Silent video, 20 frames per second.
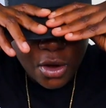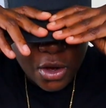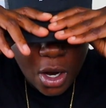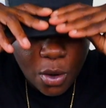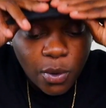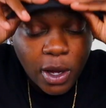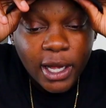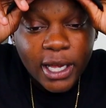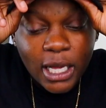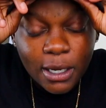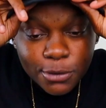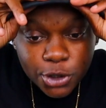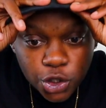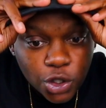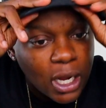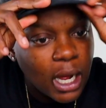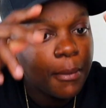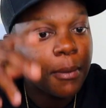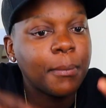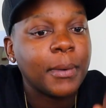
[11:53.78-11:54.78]
don't know what keeps you
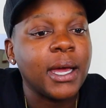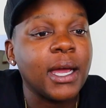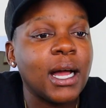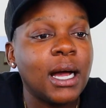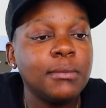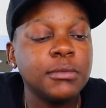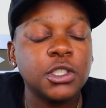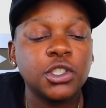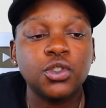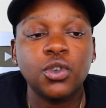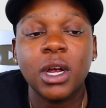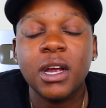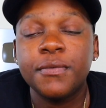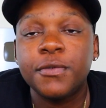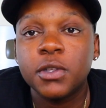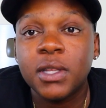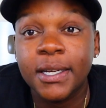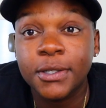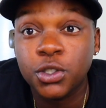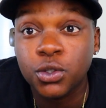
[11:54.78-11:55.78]
coming back. I'm just
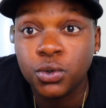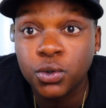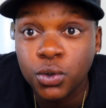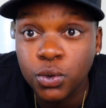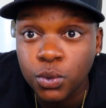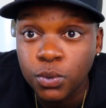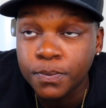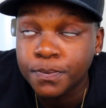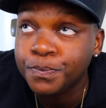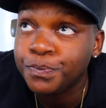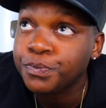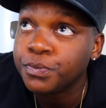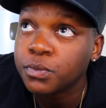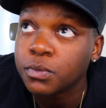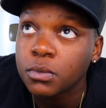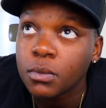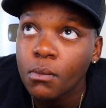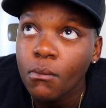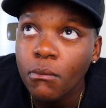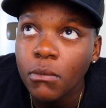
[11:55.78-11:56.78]
grateful that you do
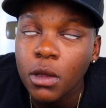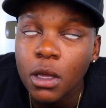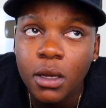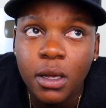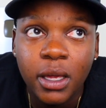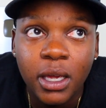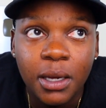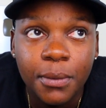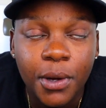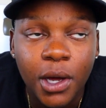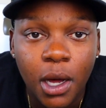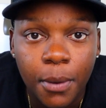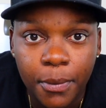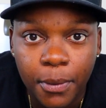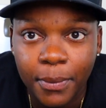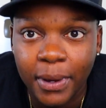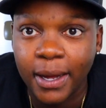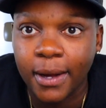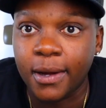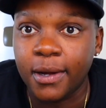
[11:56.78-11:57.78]
keep
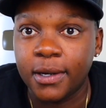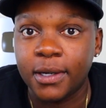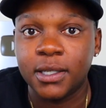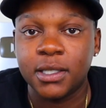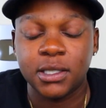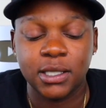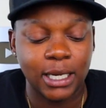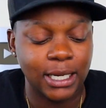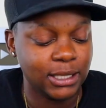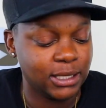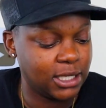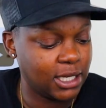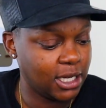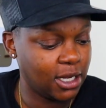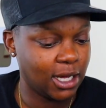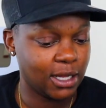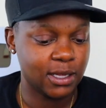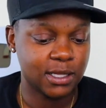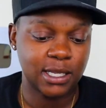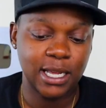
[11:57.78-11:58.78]
coming back, cuz I tell
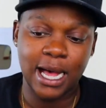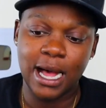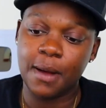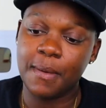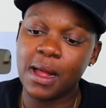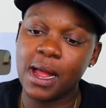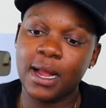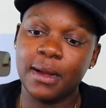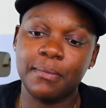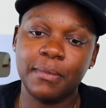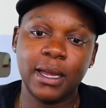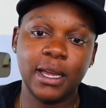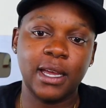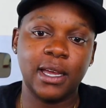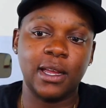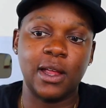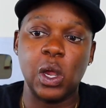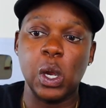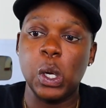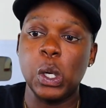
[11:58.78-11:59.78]
y'all the time, all right,
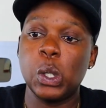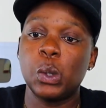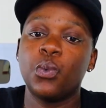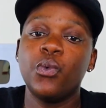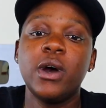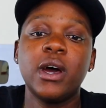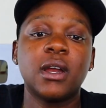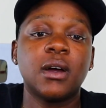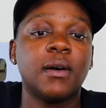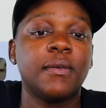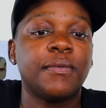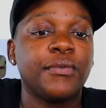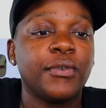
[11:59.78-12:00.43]
man, what a